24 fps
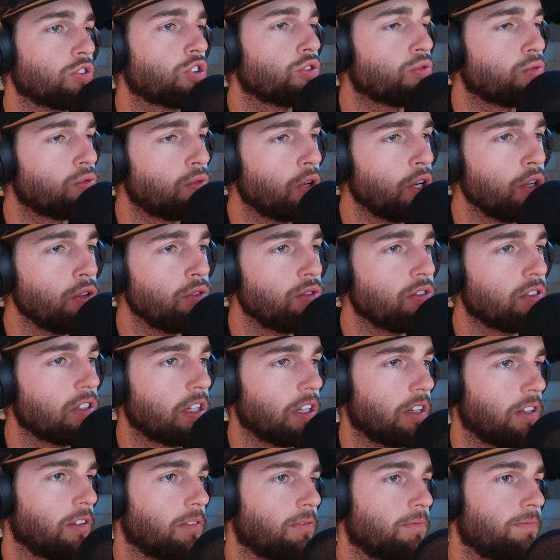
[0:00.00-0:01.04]

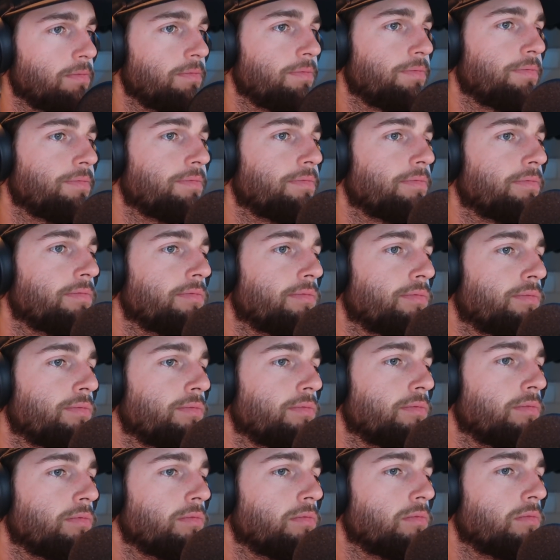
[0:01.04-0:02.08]
Cruising.
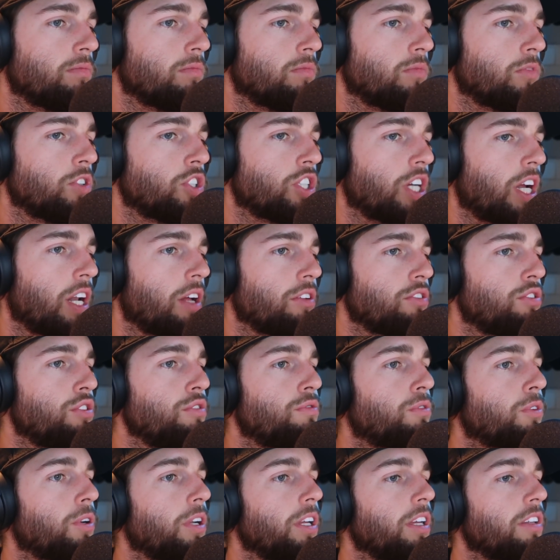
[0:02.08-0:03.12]
Shout out
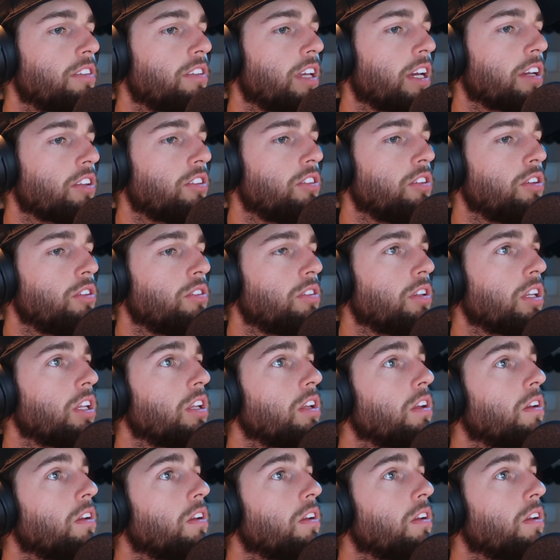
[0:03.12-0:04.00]
240 SX, dudes.